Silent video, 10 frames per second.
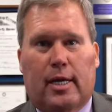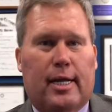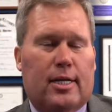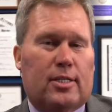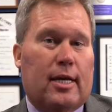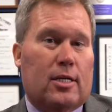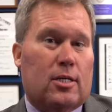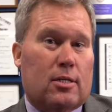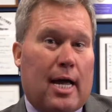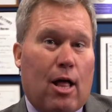It is a
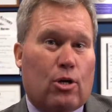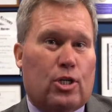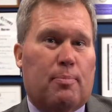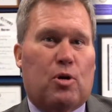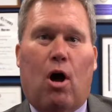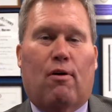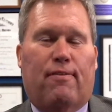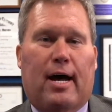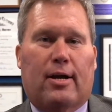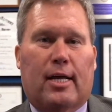scholarship
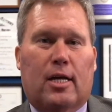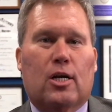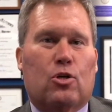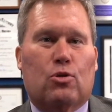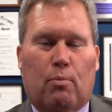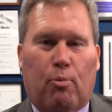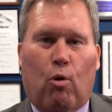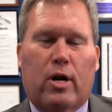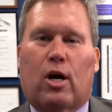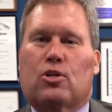golf outing to
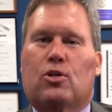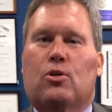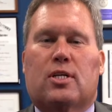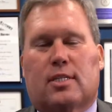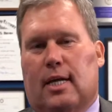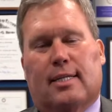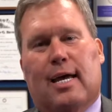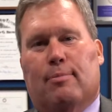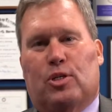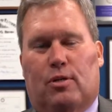support our students at St.
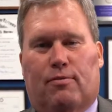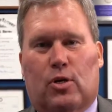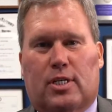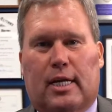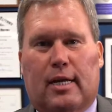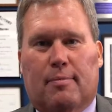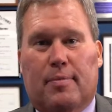Thomas University.